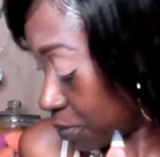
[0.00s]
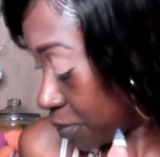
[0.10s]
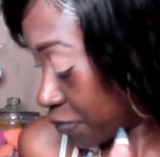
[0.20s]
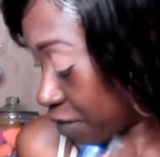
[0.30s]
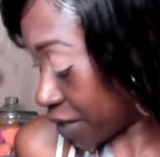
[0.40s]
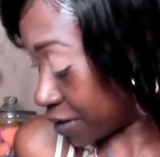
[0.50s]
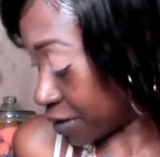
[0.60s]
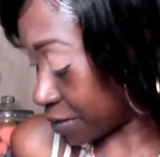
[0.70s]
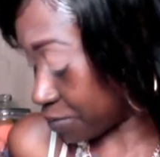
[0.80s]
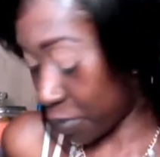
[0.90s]
Pore
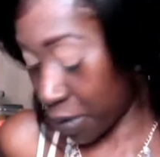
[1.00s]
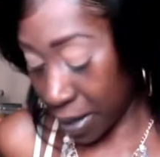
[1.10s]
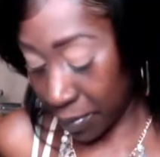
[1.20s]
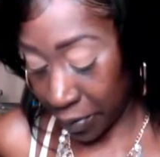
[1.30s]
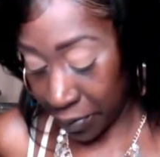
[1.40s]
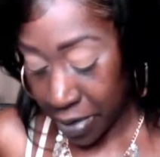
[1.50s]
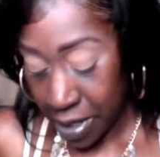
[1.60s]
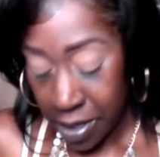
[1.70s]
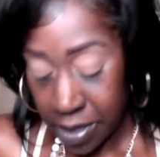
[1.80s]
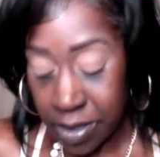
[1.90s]
Perfecting
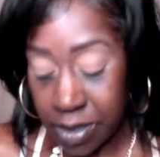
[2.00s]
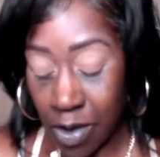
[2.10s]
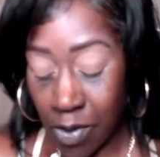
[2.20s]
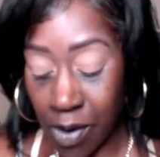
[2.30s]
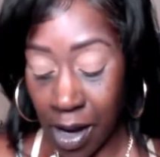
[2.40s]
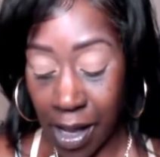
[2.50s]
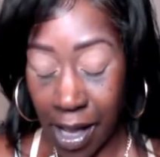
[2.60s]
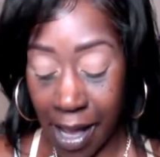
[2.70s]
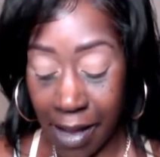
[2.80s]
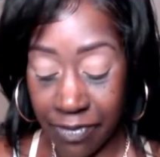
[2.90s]
Primer.
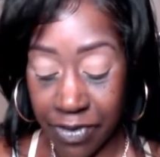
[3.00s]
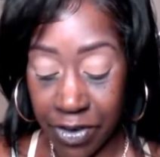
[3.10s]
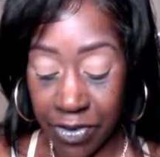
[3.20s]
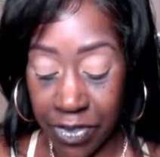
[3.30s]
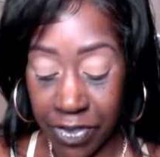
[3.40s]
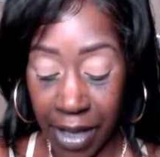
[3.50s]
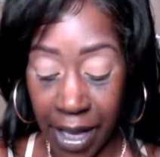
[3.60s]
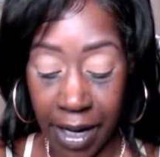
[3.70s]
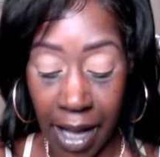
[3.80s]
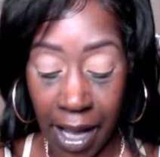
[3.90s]
So after
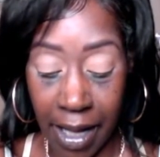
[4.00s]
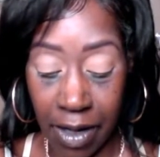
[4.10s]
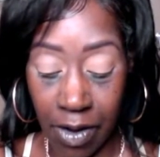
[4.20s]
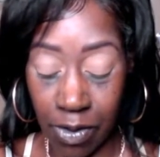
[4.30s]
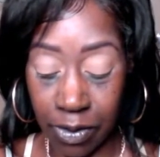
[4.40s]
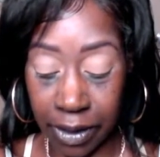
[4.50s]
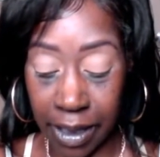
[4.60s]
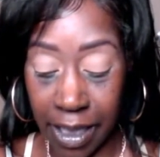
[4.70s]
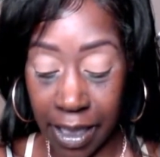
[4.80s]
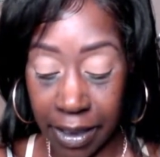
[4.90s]
that, I
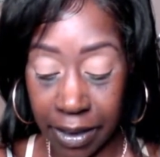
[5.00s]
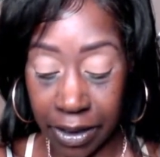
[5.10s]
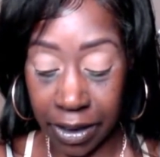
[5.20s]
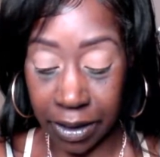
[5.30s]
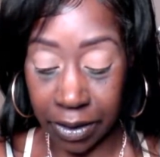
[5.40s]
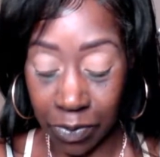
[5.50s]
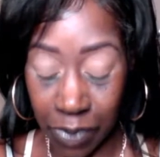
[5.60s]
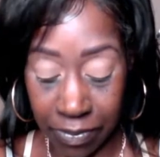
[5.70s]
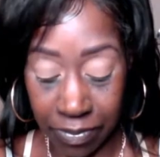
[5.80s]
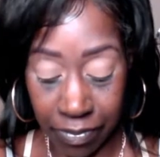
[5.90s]
goes in
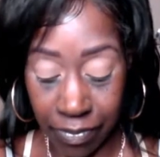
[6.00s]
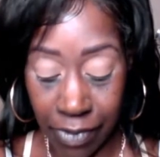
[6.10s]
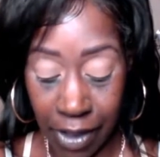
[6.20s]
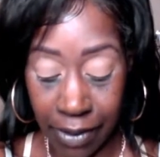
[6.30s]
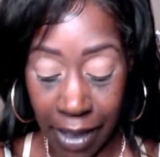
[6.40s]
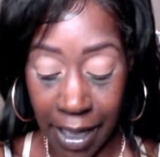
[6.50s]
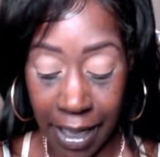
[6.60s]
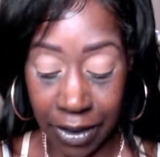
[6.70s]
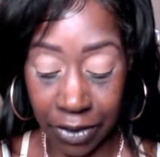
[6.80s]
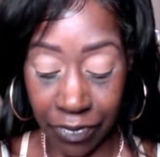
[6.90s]
just with
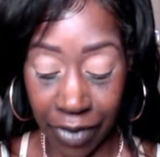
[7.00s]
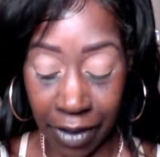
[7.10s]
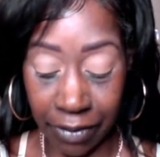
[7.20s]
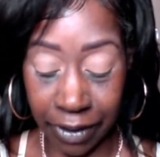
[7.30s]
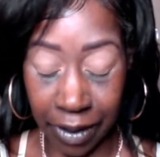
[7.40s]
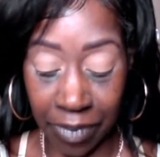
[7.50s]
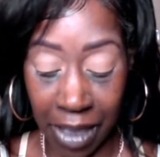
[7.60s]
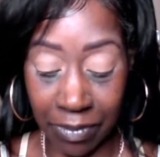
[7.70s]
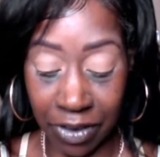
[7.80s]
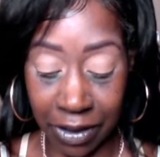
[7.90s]
Angel veil.
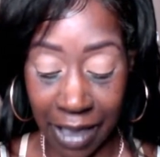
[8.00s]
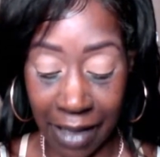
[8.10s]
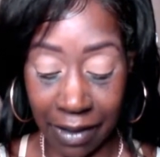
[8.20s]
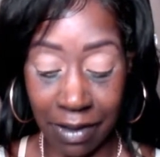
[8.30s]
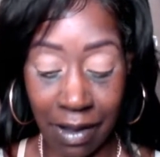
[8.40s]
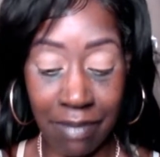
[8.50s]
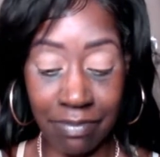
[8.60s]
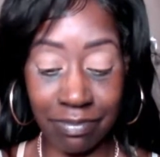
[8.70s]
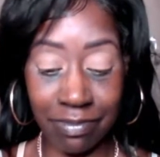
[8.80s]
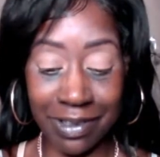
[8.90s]
Sometimes you gotta,
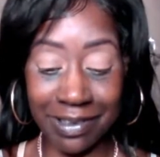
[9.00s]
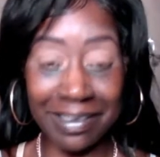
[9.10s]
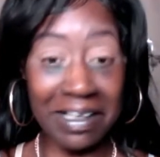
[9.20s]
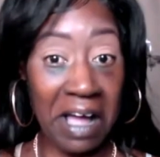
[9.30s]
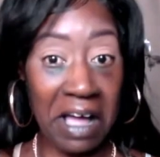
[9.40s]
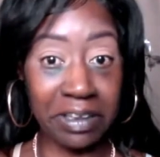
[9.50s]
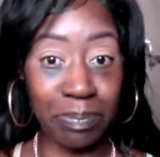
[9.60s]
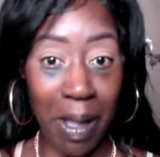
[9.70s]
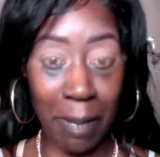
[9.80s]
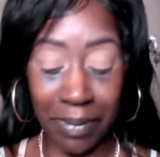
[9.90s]
oh, look
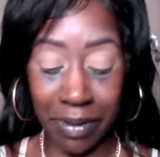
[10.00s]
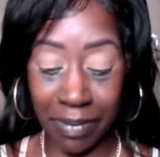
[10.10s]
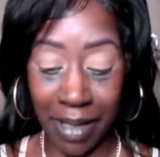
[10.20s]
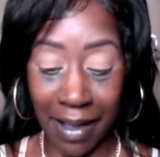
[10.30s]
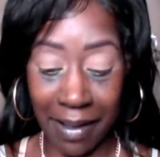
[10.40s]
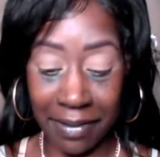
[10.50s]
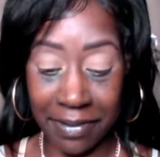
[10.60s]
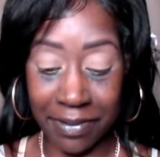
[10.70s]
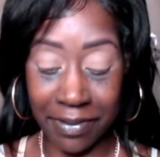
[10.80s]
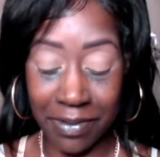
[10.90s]
how it's popping up,
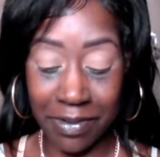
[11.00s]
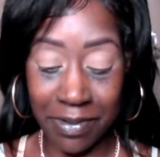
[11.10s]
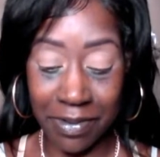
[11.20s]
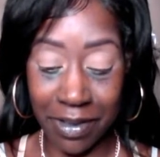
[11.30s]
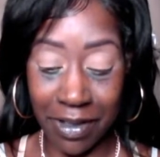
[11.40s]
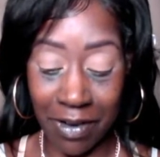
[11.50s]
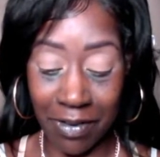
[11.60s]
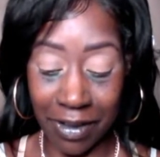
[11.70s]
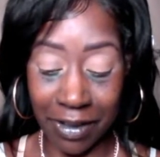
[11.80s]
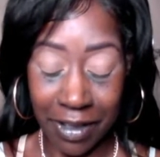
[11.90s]
guys. Oh,
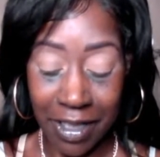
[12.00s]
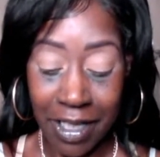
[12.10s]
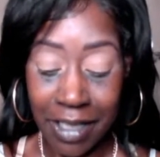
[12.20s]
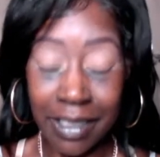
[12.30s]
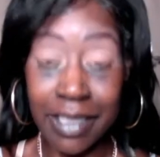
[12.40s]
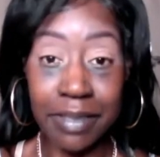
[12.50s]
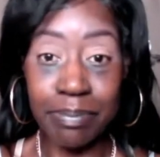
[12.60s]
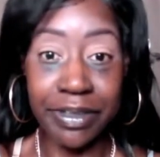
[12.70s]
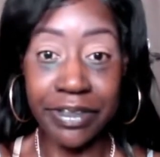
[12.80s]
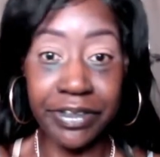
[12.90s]
Lord.
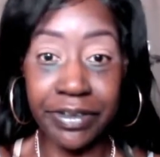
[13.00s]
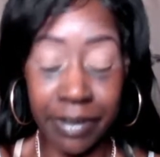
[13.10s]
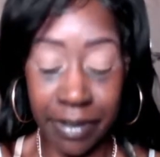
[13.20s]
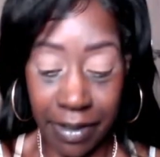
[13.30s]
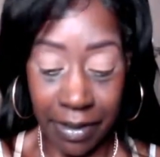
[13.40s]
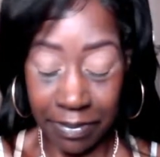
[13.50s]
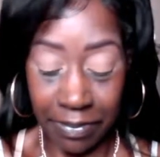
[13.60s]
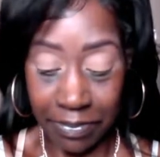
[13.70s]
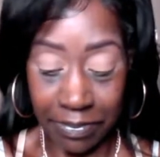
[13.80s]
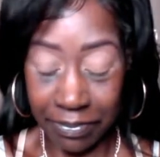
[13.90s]
Need to be shook
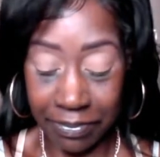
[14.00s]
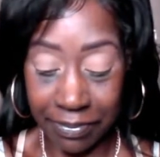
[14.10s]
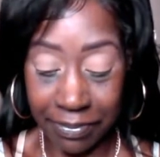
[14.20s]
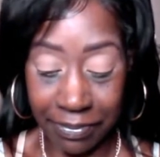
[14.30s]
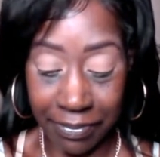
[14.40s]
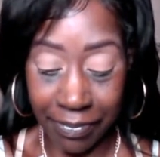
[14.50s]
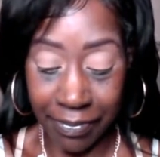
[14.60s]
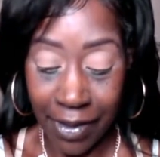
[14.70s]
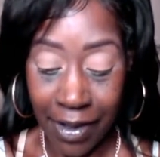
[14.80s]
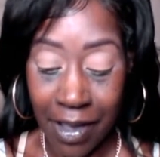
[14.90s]
up. Mm, mm,
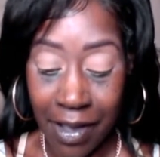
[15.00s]
mm.